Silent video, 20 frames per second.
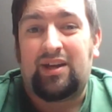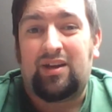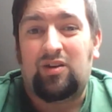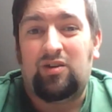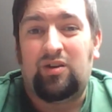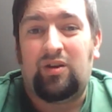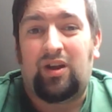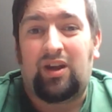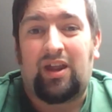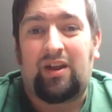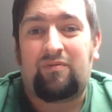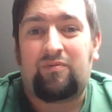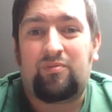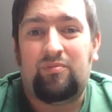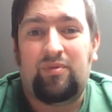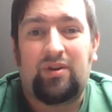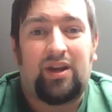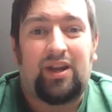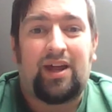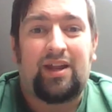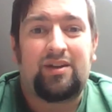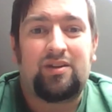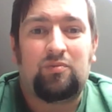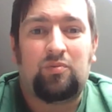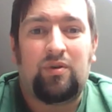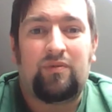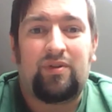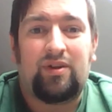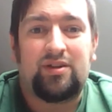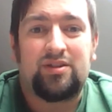It landed
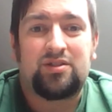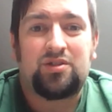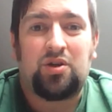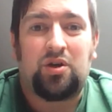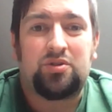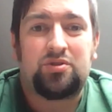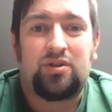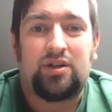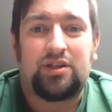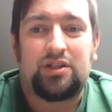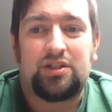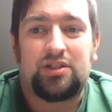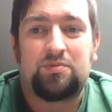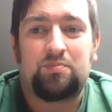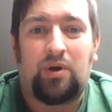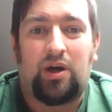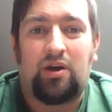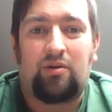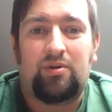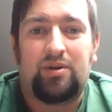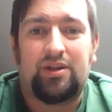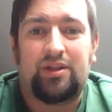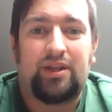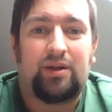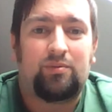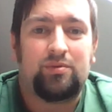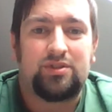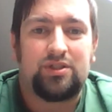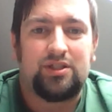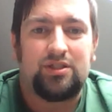with his contract expiring, and that
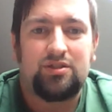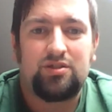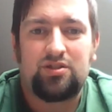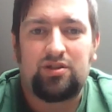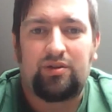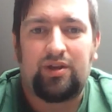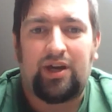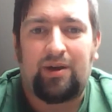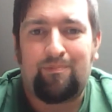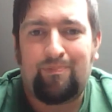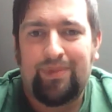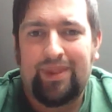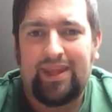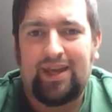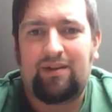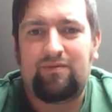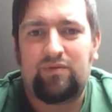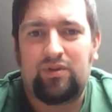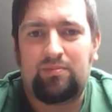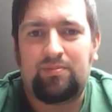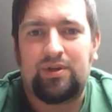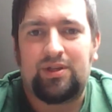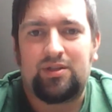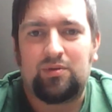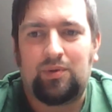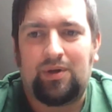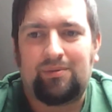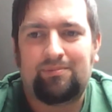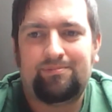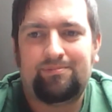was it. So yeah, MVP to win.